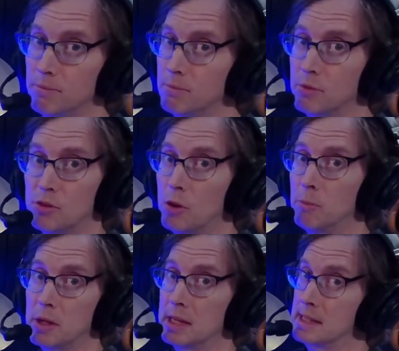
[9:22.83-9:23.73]
show
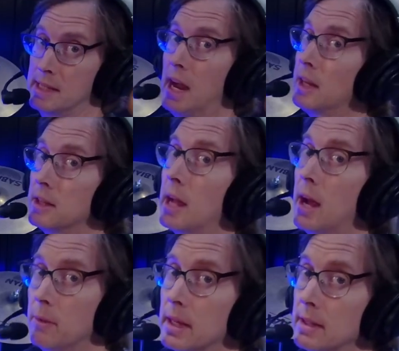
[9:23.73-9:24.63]
me exactly
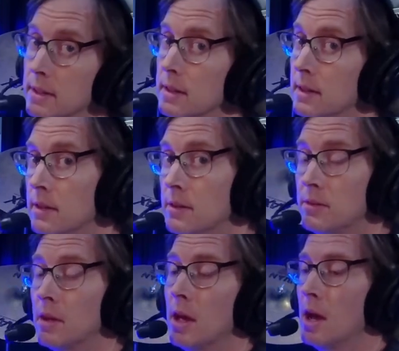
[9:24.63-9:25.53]
how they did
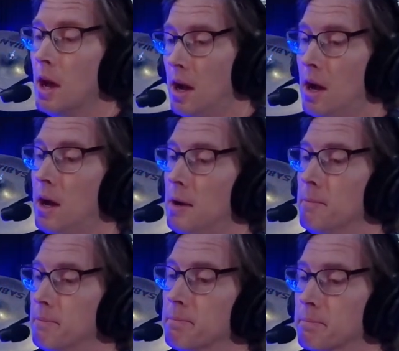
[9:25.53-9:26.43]
this.
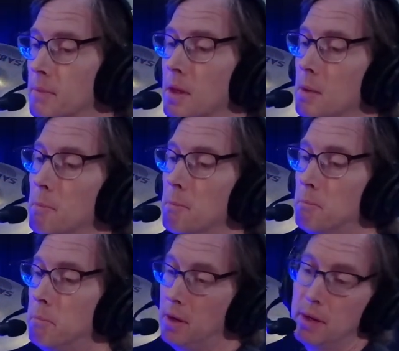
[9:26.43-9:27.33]
And
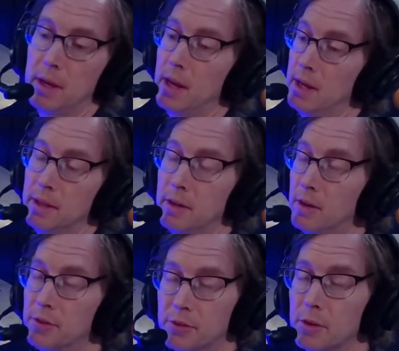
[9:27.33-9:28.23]
then
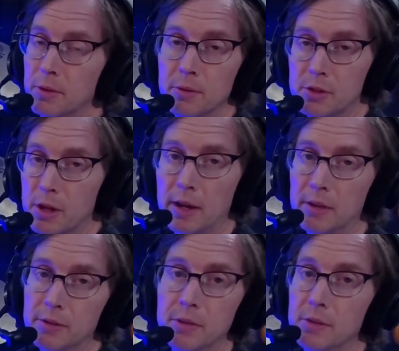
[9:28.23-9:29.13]
also shout
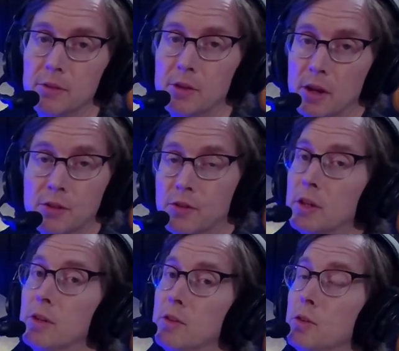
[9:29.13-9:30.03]
out to Josh
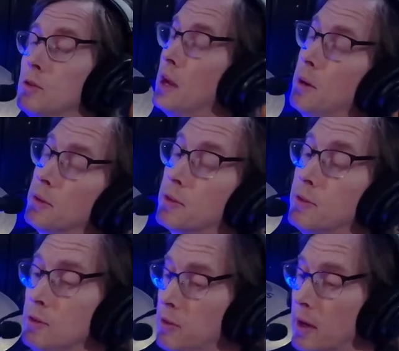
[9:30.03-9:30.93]
Freese, who's now with the
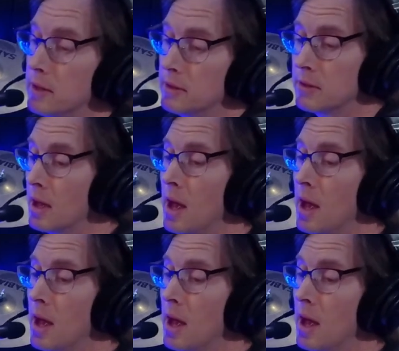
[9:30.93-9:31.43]
Foo Fighters.